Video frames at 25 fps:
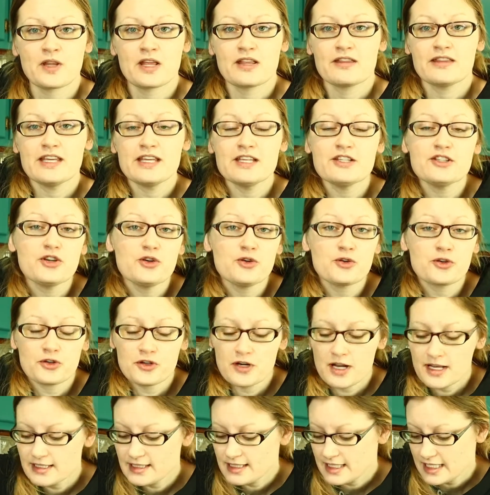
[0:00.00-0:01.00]
these
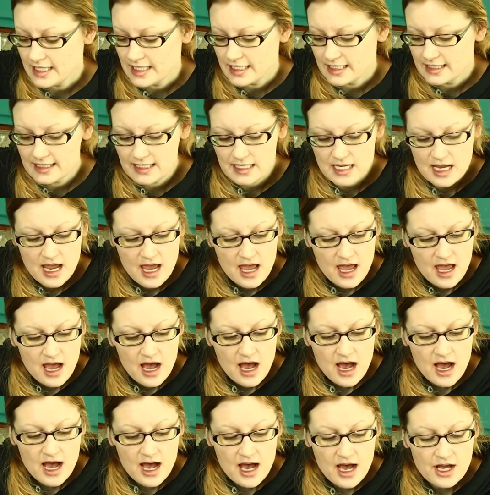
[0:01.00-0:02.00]
Heuchera seeds,
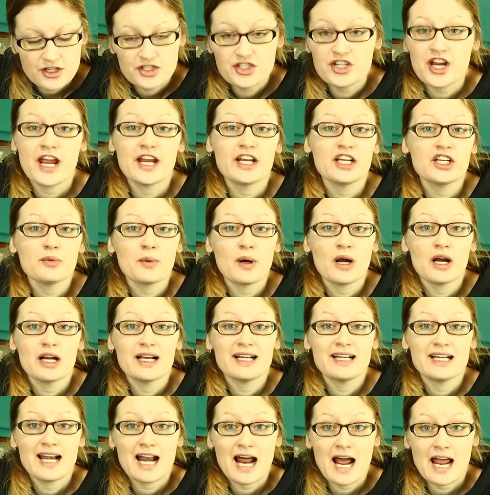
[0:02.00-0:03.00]

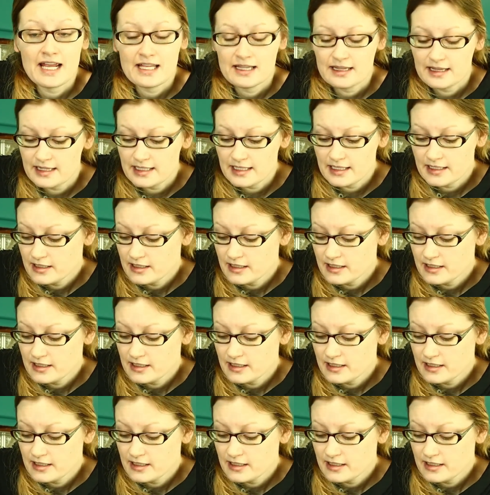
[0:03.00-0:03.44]
January 9th.